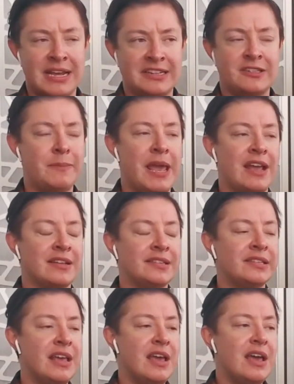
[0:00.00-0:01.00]
that
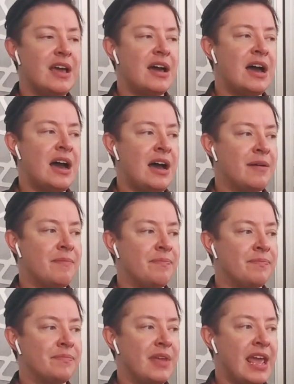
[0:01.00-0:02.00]
space.
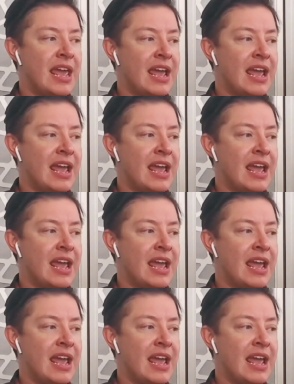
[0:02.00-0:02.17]
And